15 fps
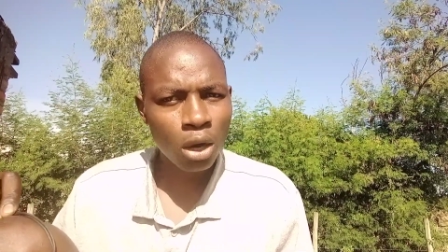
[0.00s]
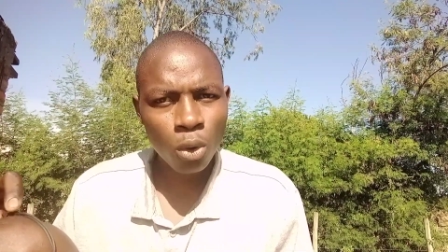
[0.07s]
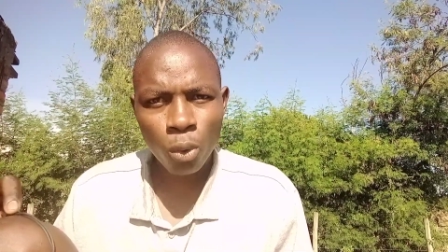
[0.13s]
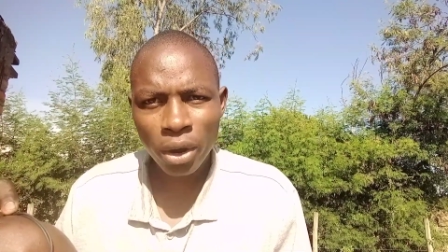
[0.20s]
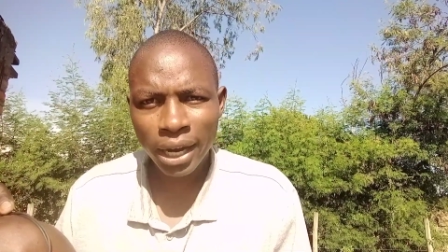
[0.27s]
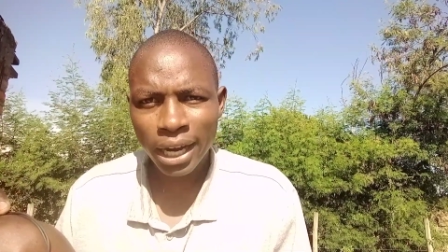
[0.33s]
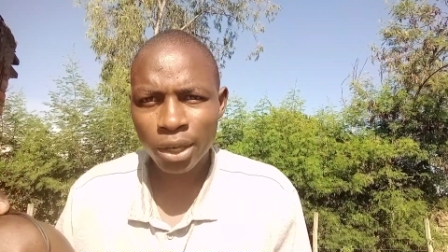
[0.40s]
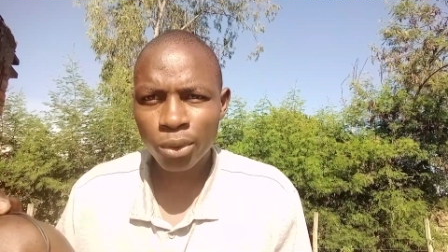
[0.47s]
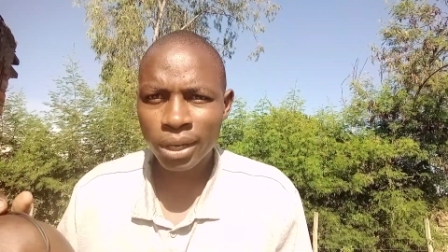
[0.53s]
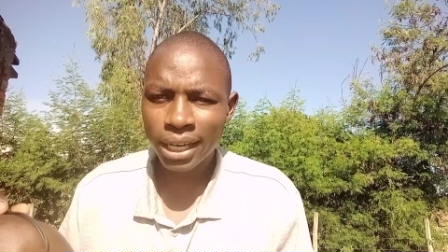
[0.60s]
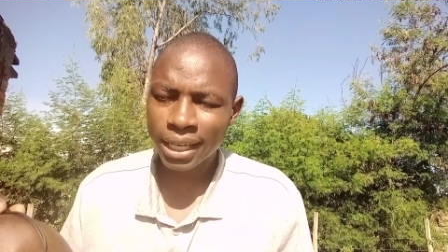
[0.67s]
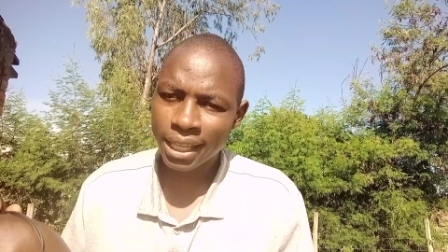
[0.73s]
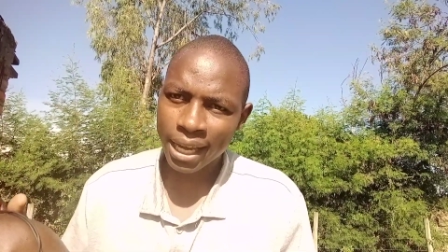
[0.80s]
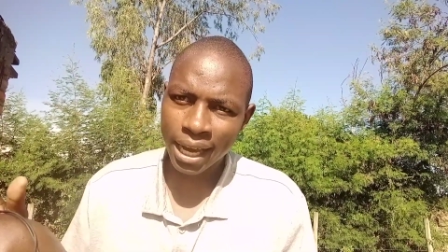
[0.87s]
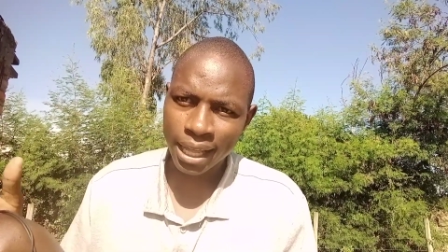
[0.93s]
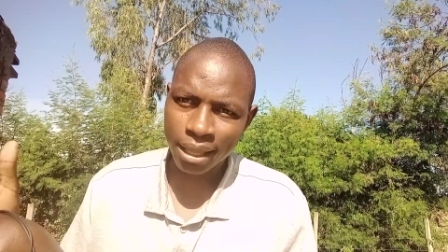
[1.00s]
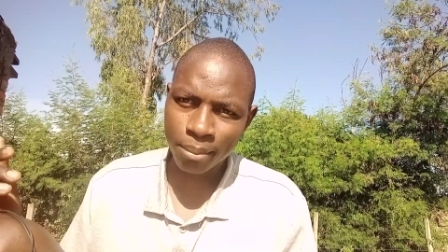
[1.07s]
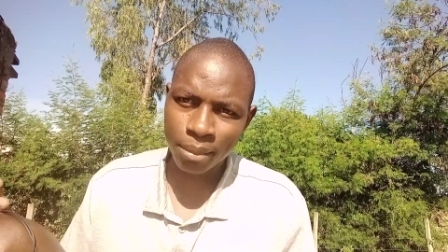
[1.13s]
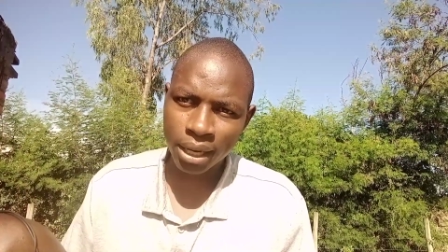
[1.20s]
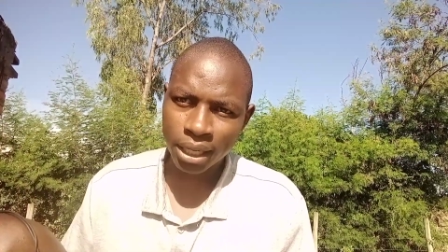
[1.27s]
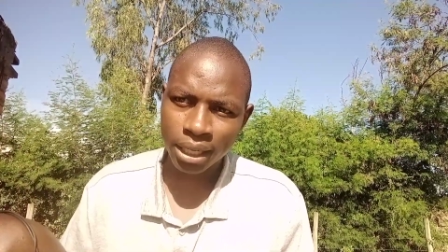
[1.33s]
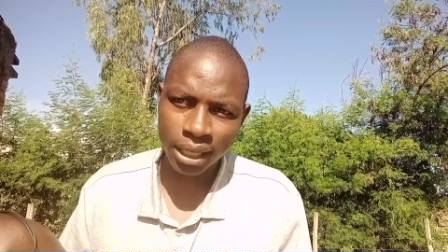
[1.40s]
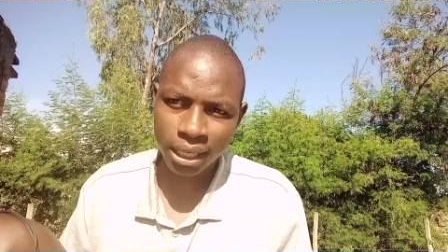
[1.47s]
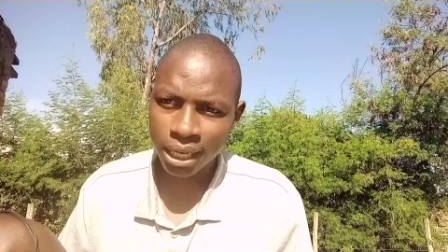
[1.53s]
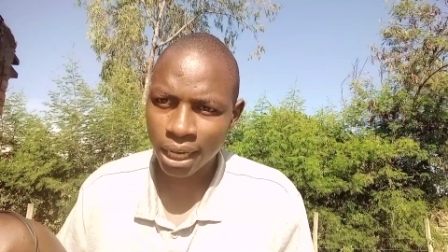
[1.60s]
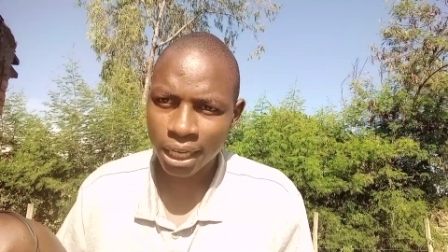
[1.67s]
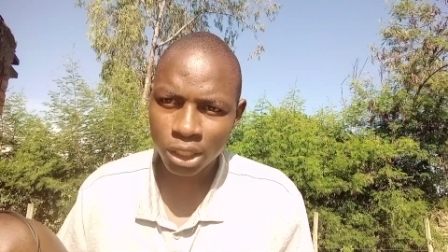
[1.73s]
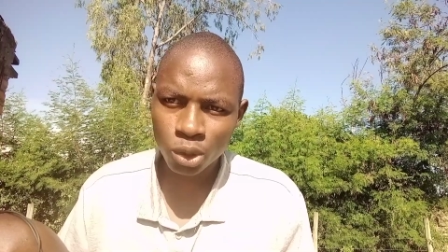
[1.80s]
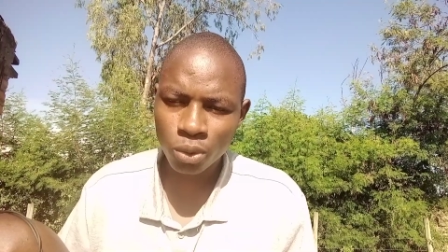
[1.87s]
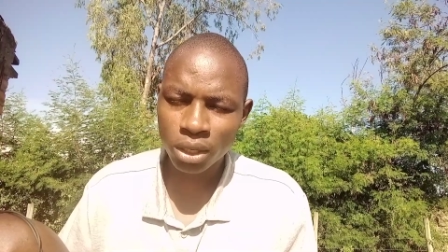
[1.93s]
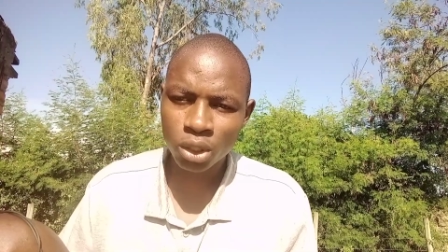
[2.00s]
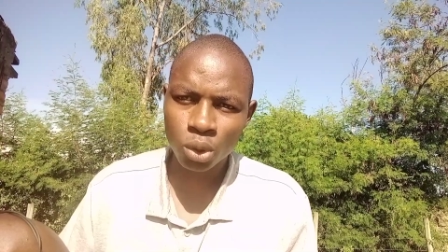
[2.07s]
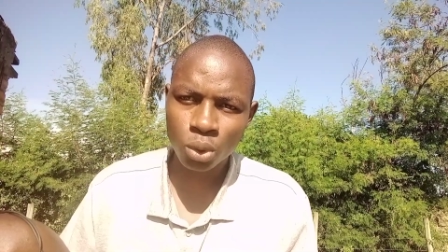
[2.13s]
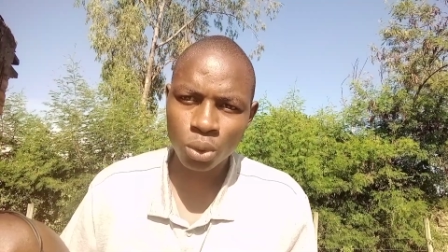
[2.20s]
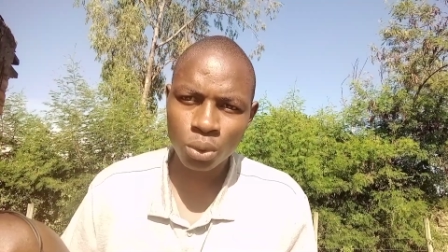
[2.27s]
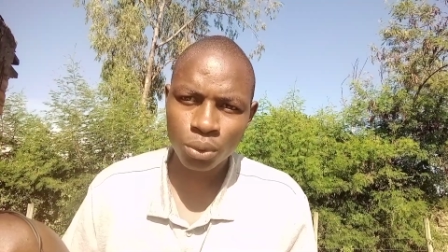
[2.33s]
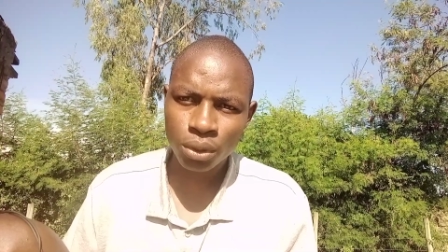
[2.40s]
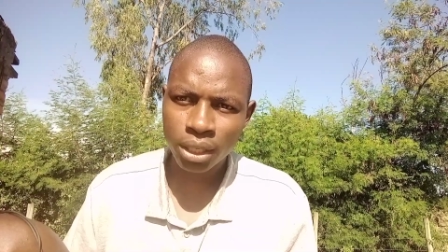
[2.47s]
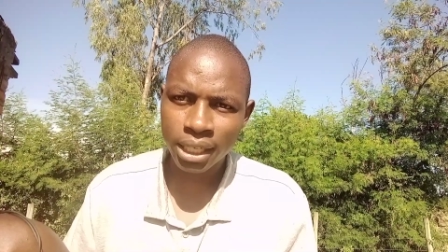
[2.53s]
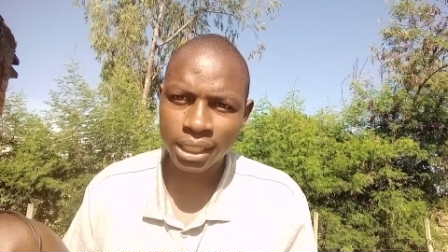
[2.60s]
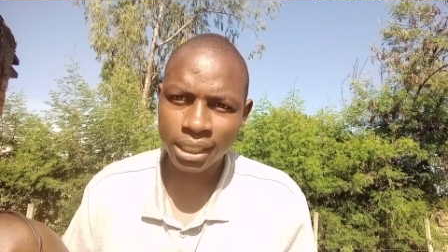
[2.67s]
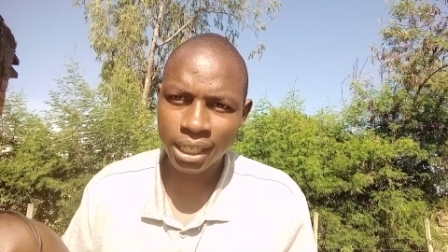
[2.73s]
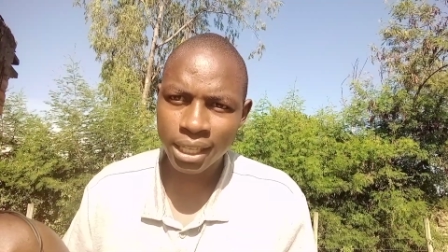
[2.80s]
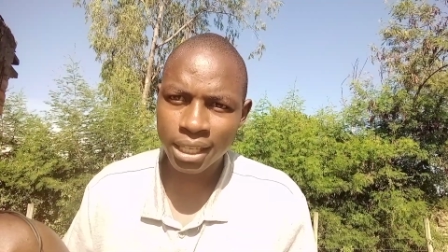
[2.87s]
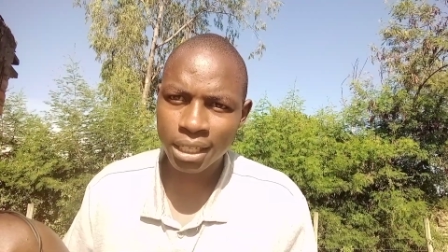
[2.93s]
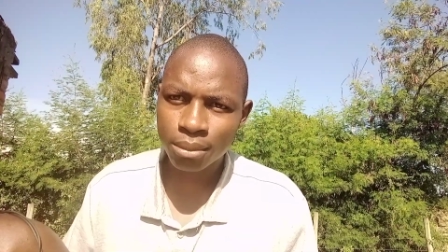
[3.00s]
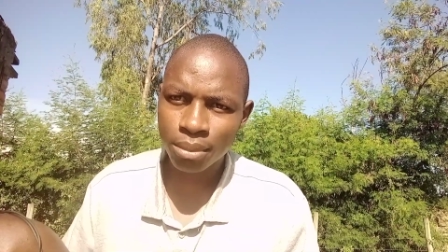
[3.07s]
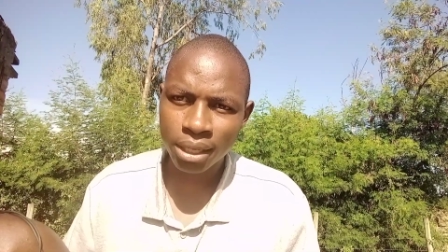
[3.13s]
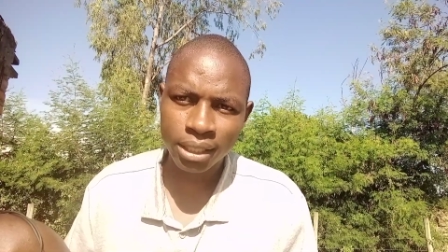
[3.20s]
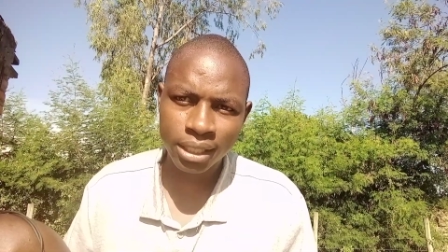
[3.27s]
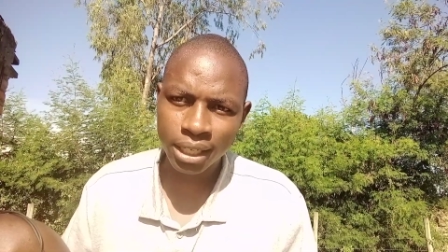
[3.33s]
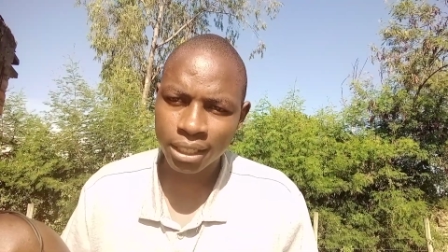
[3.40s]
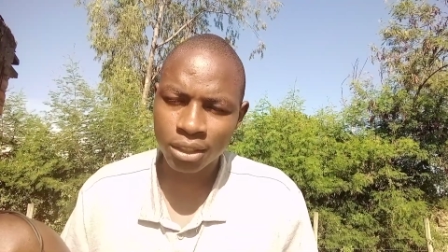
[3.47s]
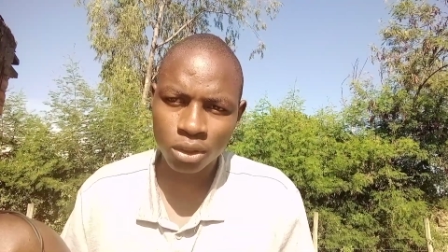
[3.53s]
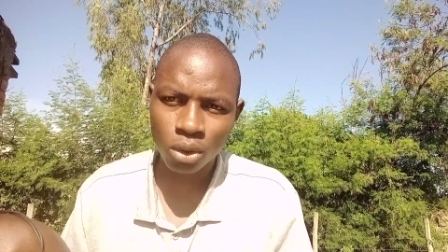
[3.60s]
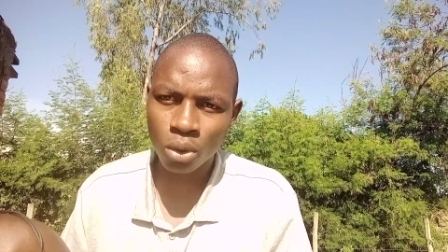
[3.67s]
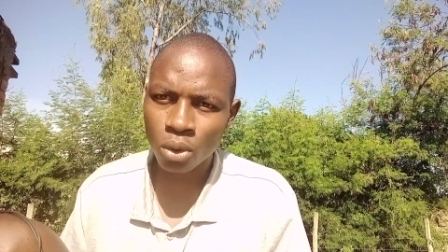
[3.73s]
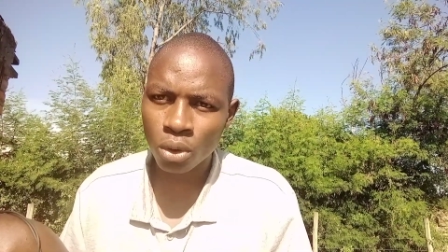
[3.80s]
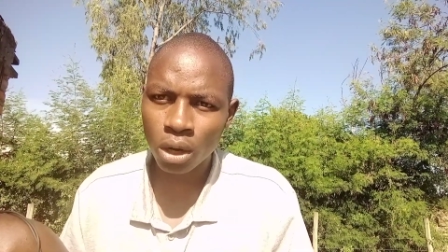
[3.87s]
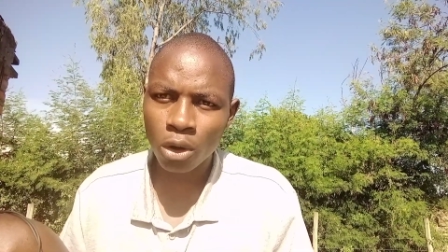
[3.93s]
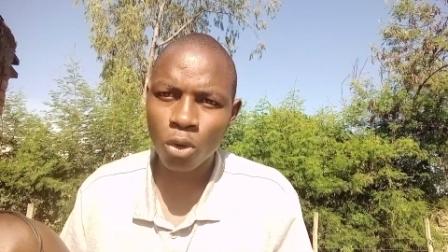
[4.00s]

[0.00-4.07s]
where can you get the other money as you want to share these big trades or